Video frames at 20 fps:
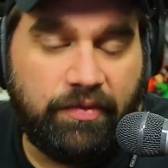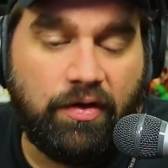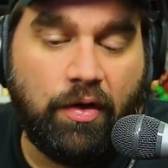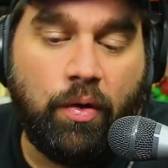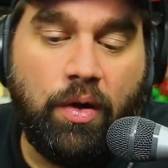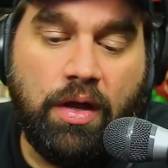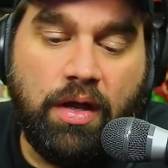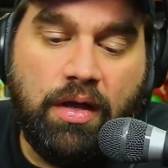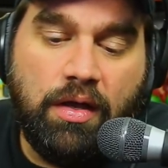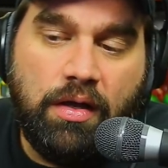
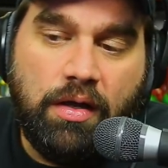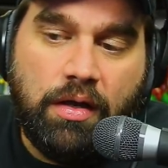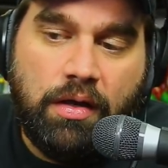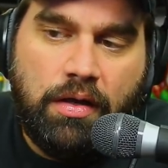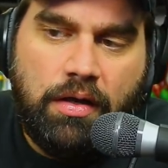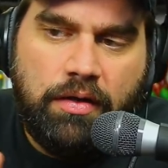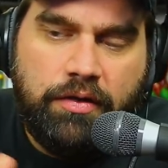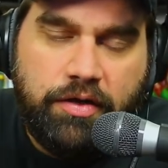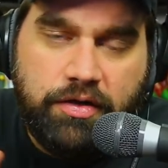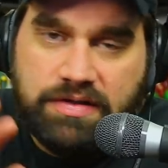So
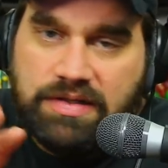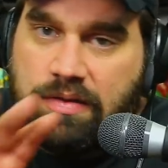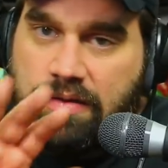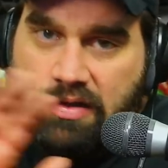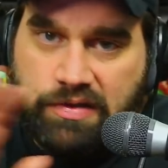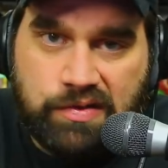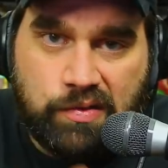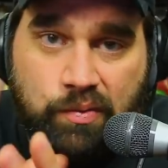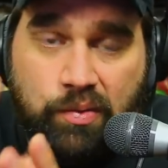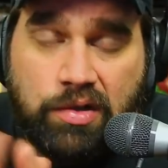there's a,
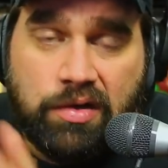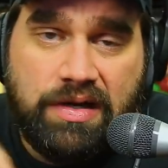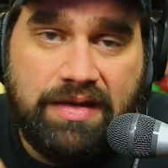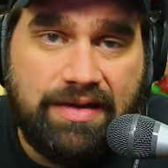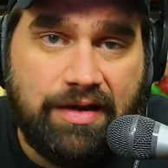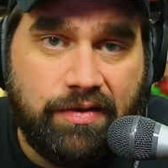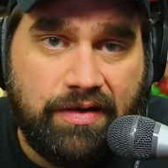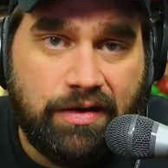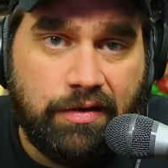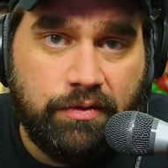there's a worry
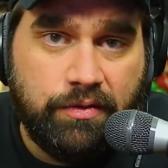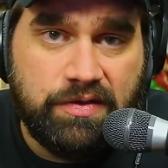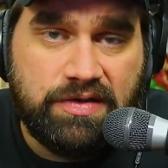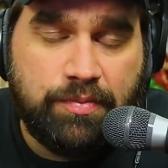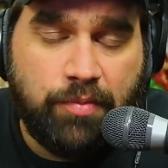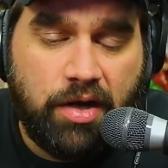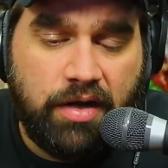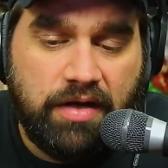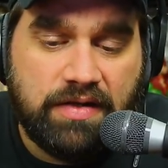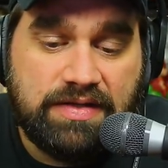there that he'll lose
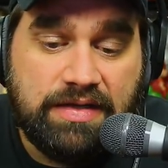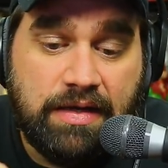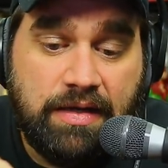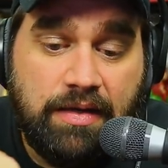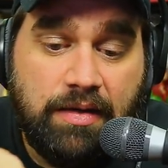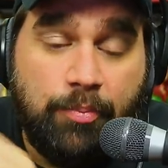some audience.